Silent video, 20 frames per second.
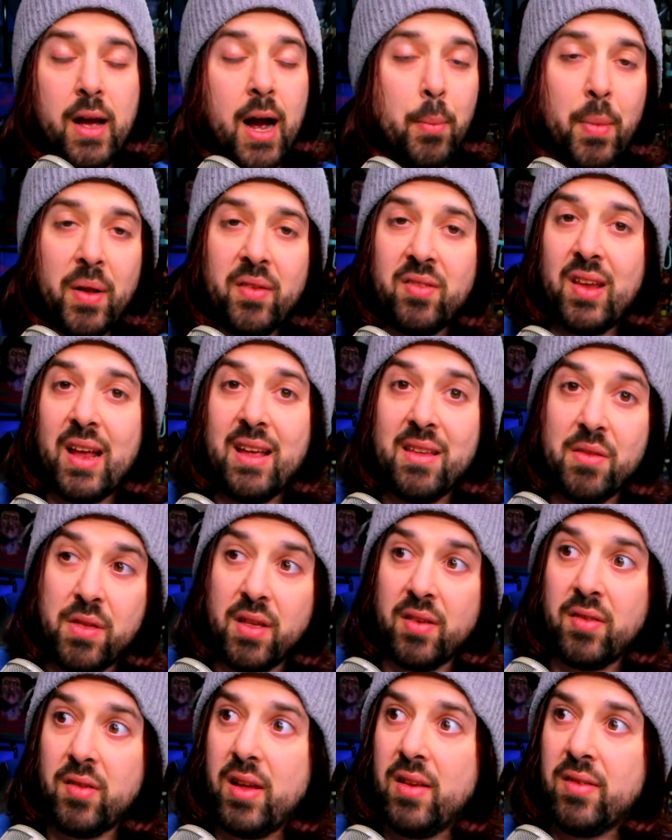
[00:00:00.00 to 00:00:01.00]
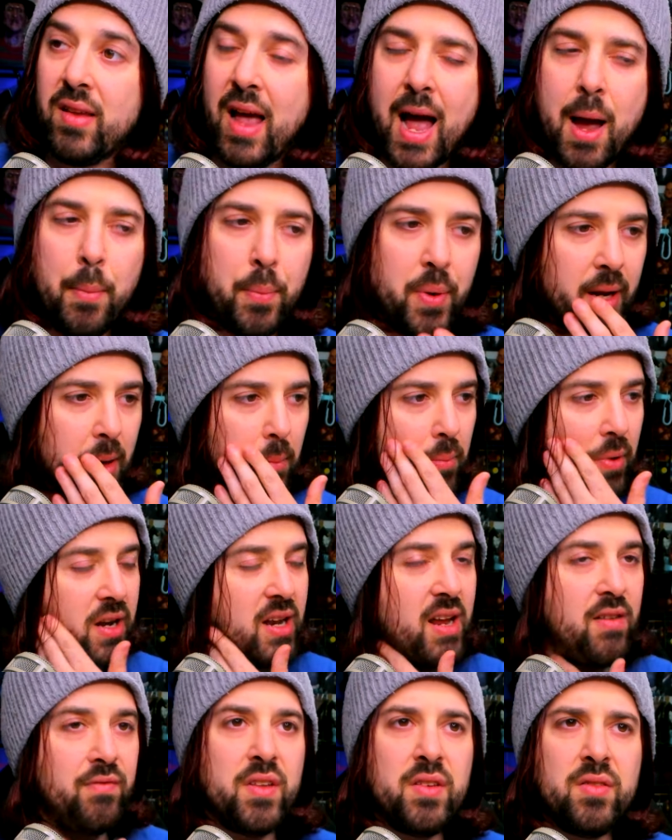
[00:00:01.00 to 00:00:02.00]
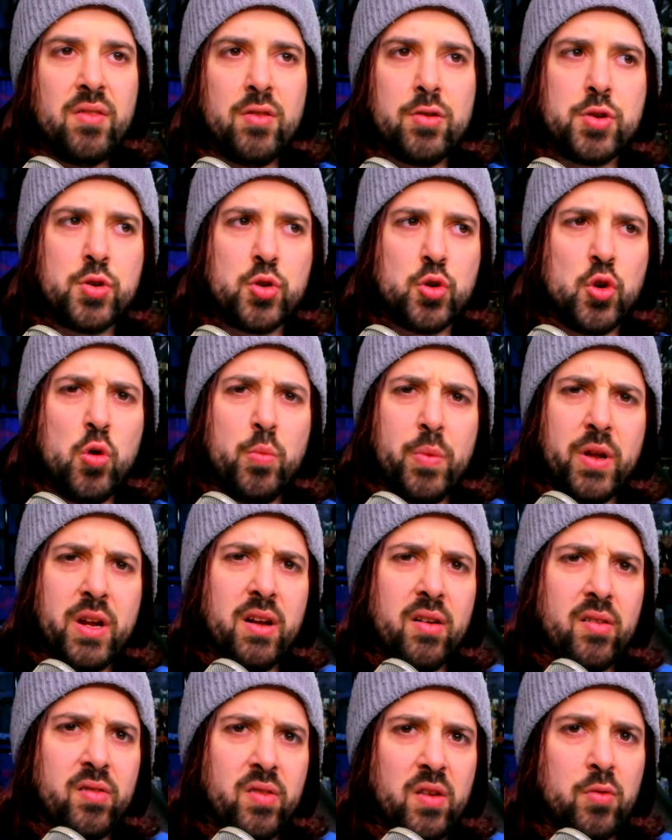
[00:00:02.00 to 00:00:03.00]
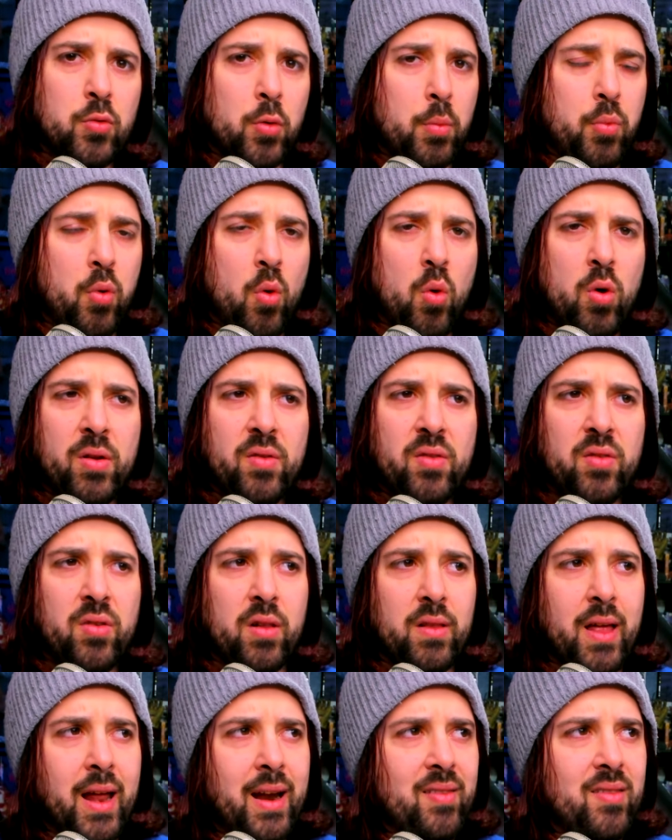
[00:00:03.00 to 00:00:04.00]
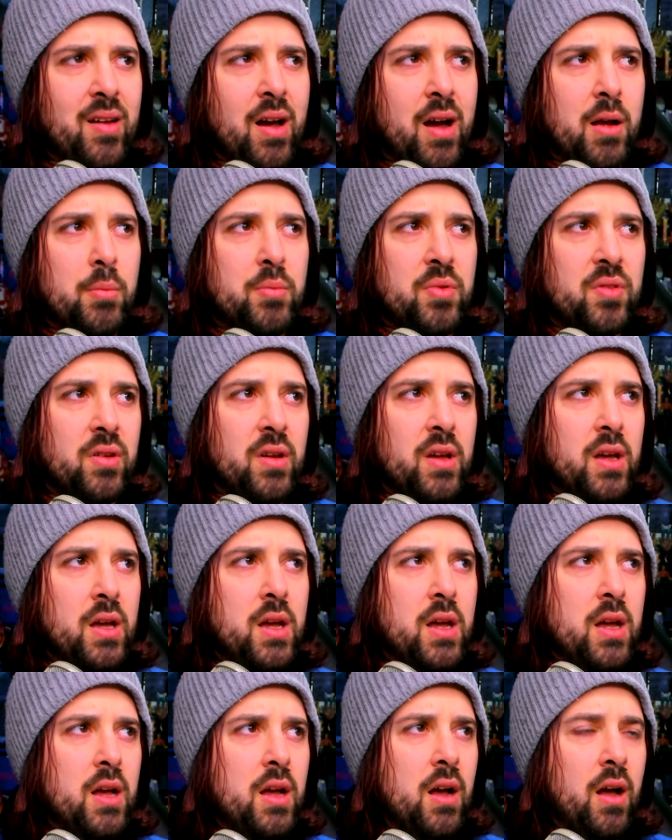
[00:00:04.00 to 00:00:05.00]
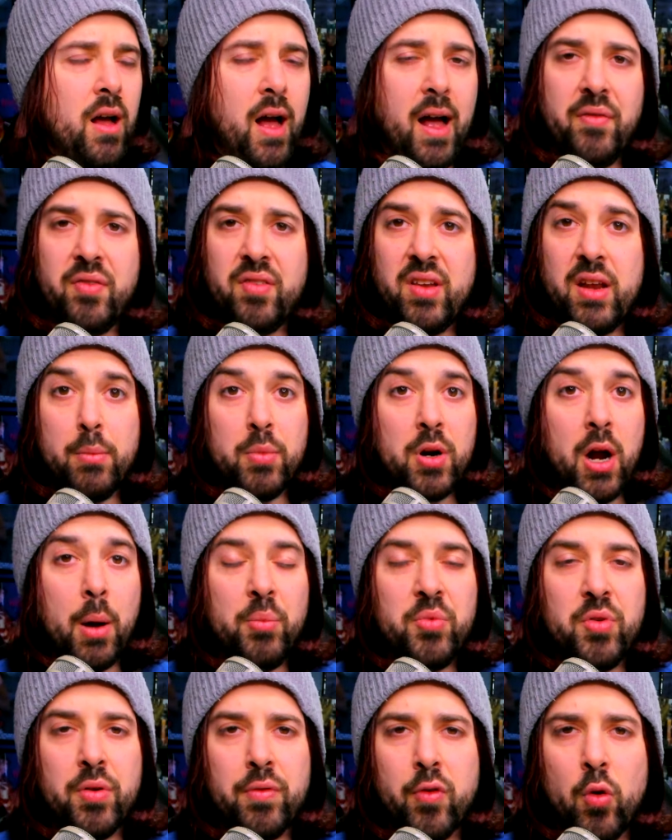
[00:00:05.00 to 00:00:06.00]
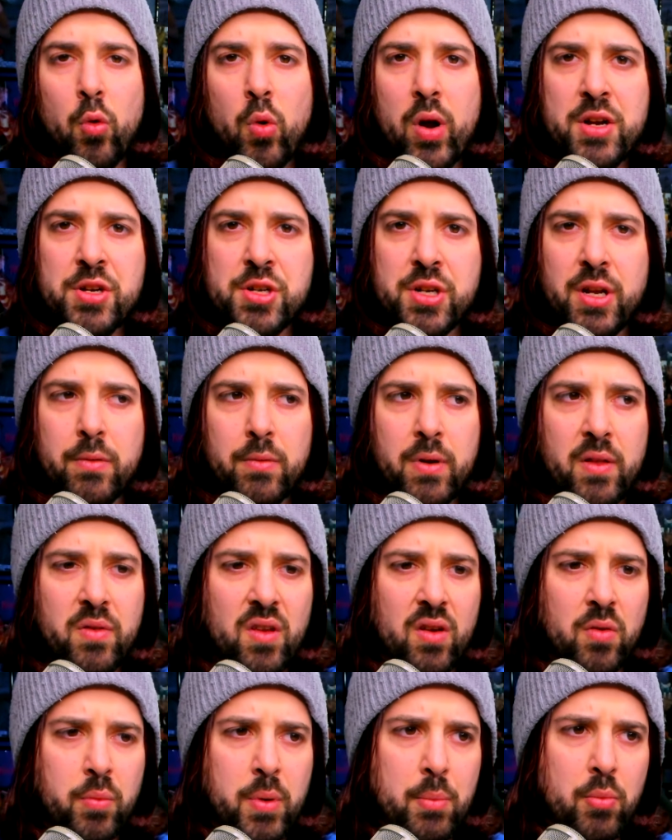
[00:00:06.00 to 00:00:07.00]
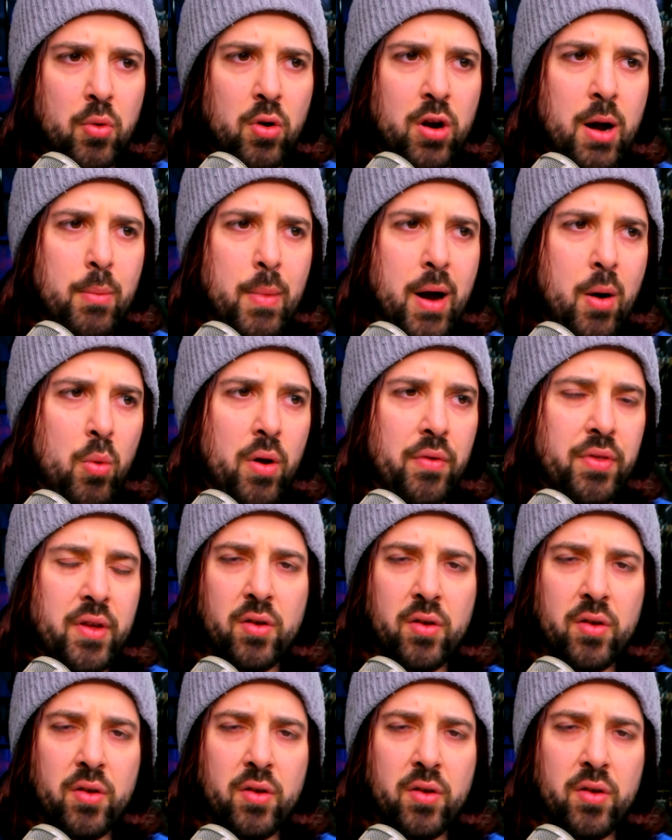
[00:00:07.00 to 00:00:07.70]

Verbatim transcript: I'm not saying this is happening, but if this is true, because these reports, a lot of times, I've seen them come to fruition that these people come up with.